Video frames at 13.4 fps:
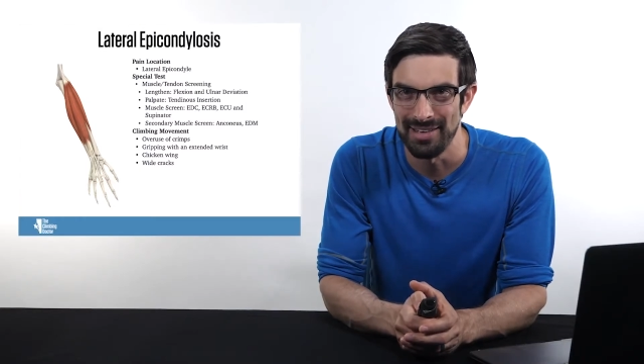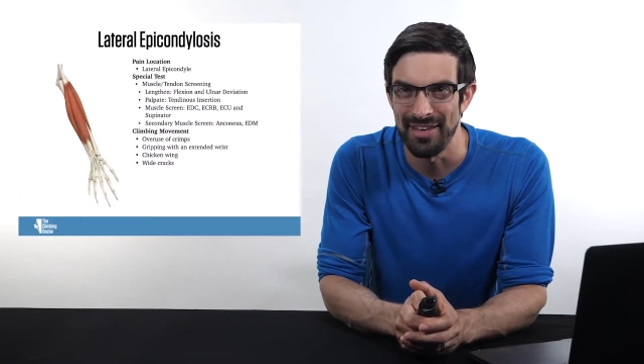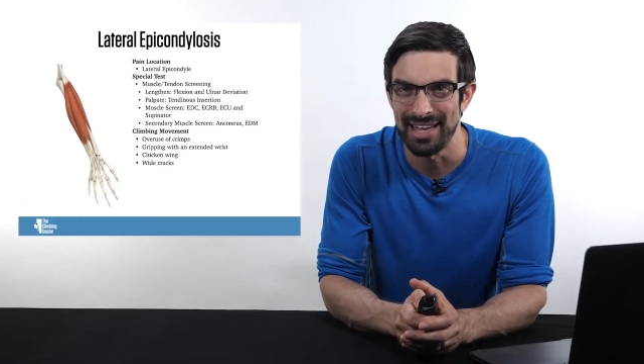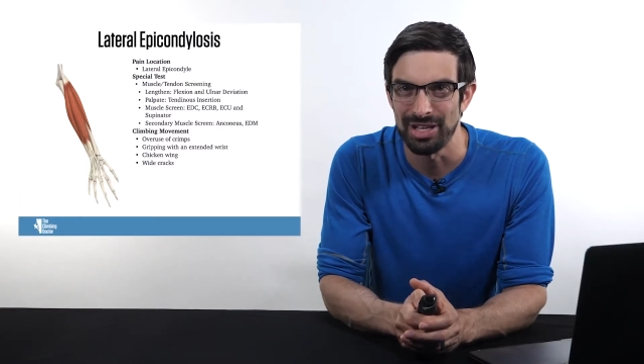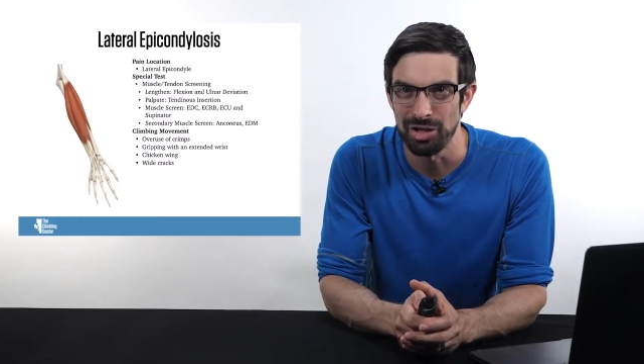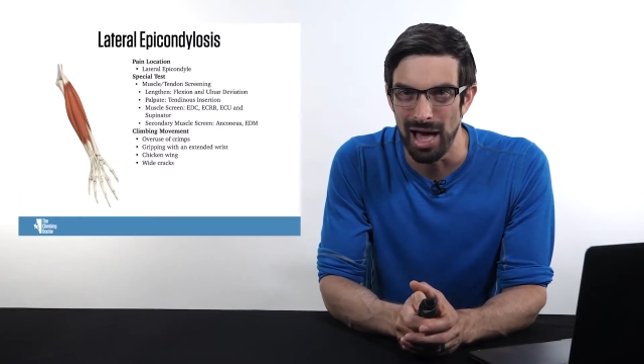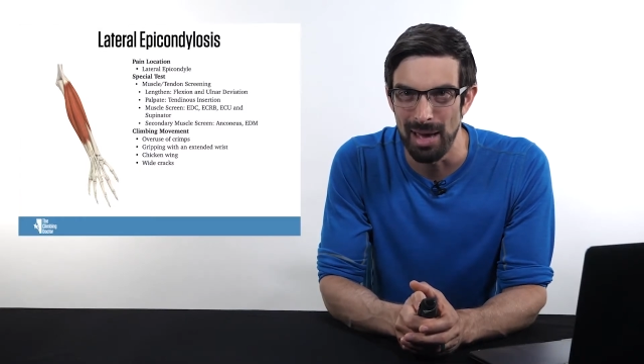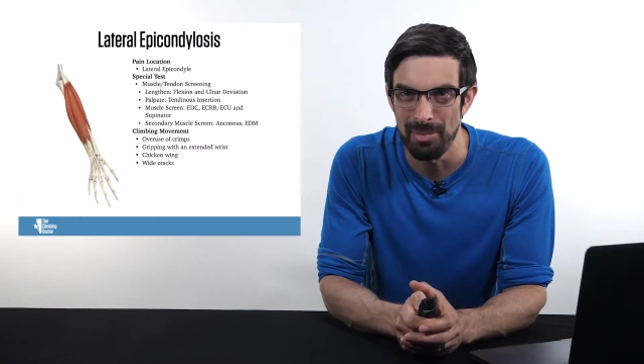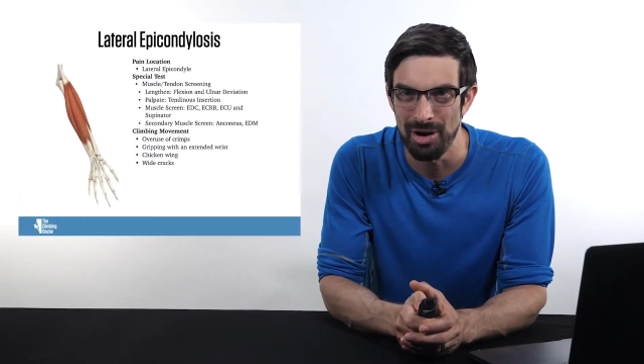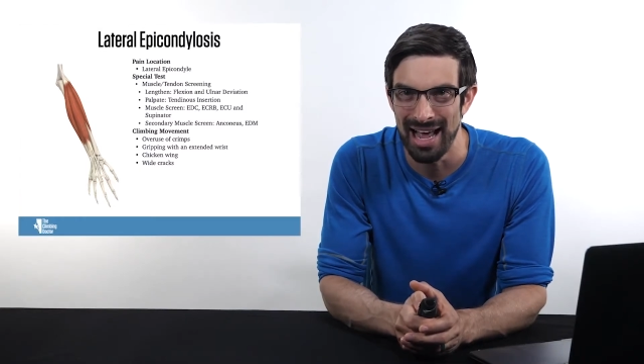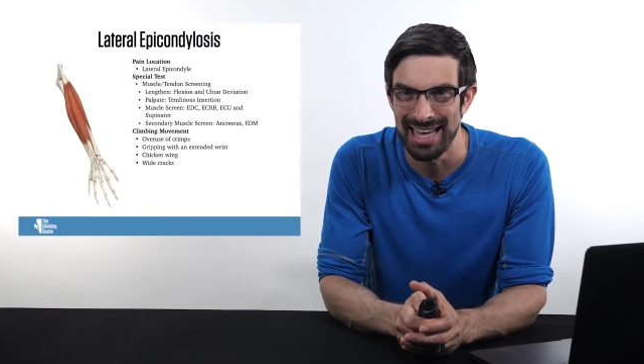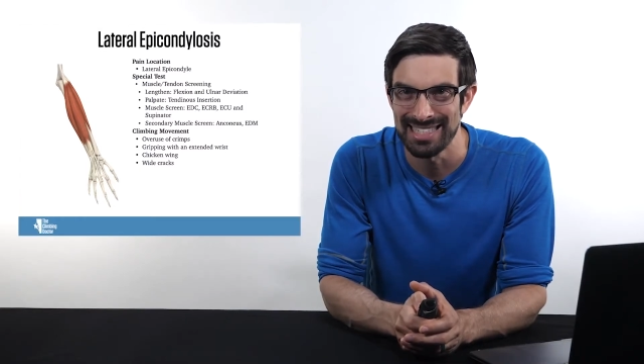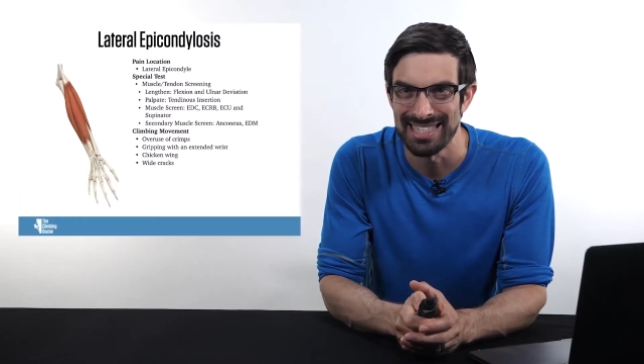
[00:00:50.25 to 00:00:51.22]
if a
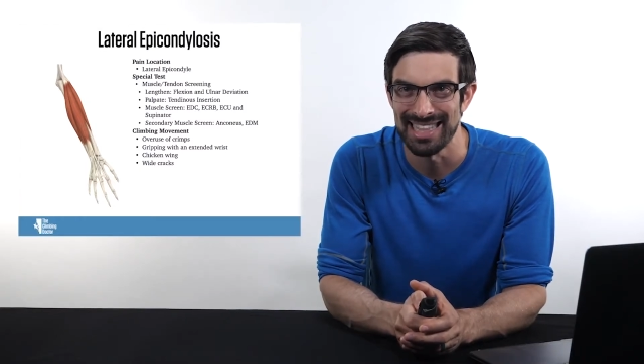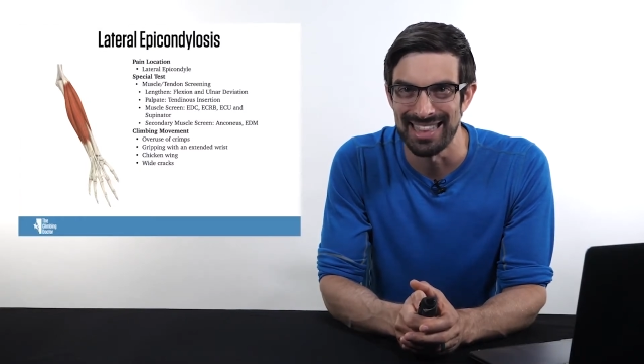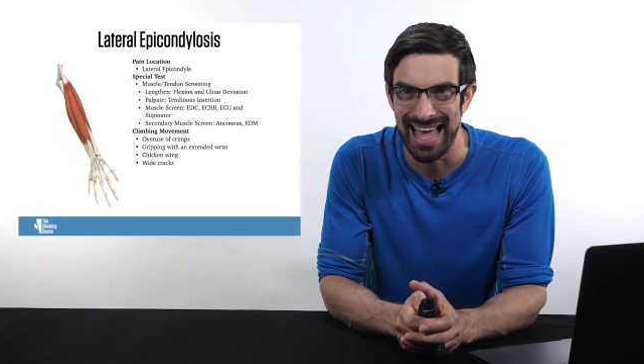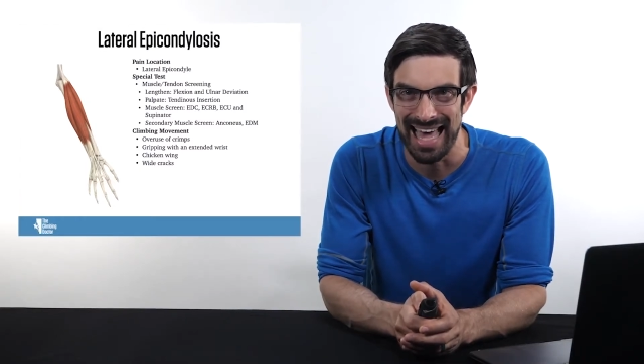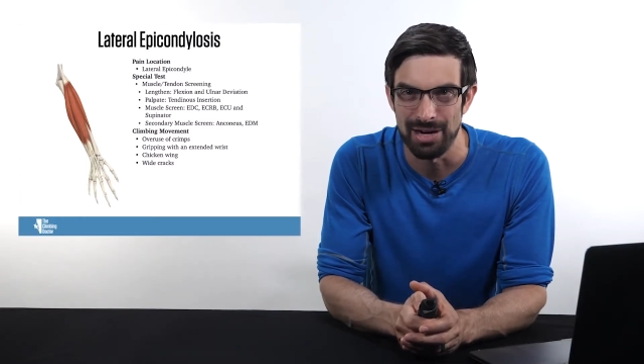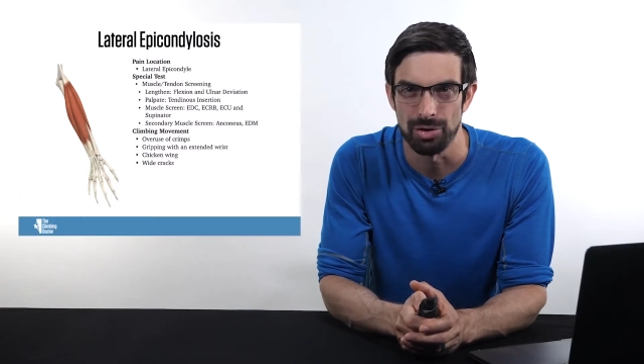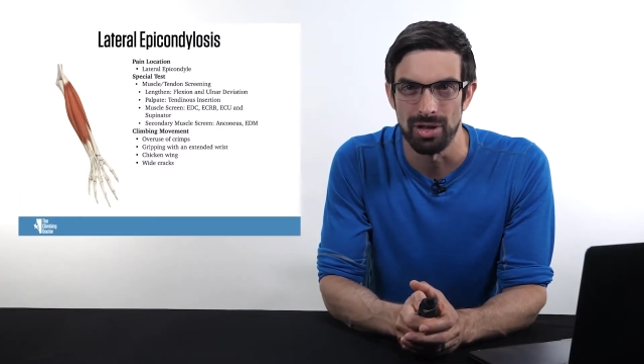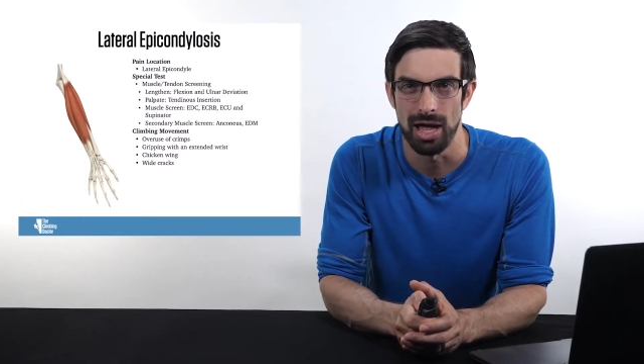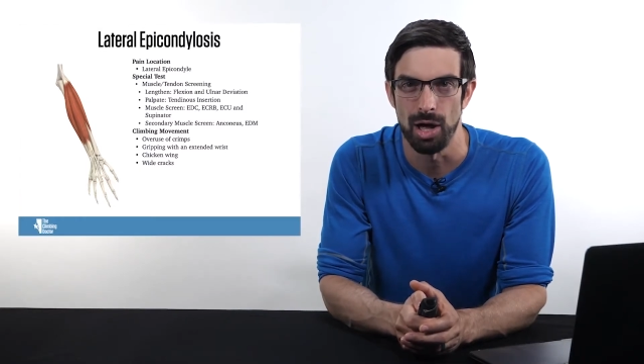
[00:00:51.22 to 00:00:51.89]
climber has lateral